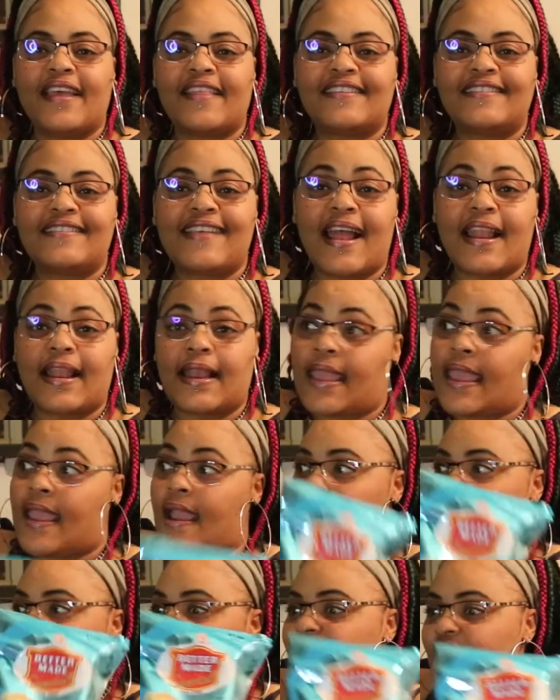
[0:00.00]
other side of the
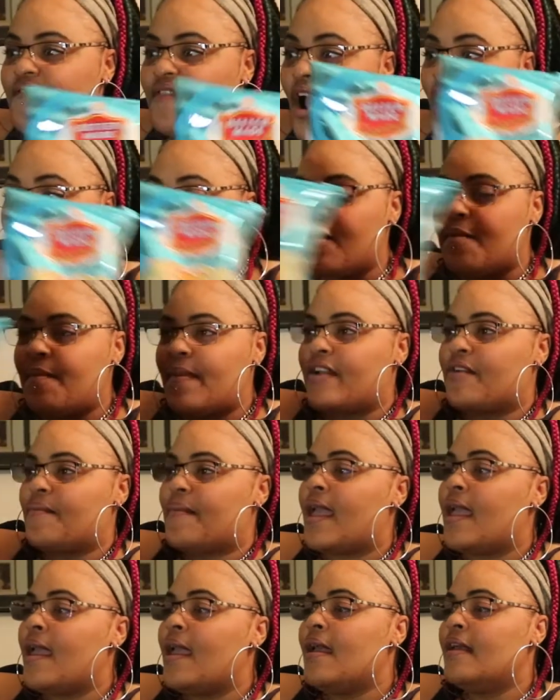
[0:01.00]
camera. I've never heard of Better
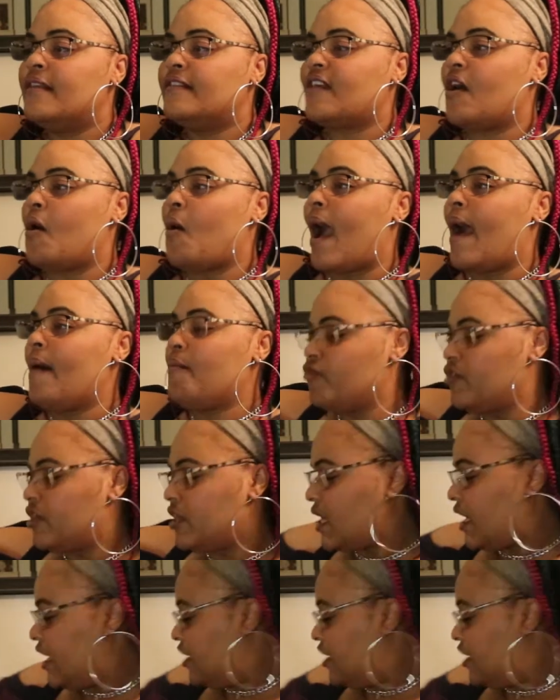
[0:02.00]
Made. So I'm really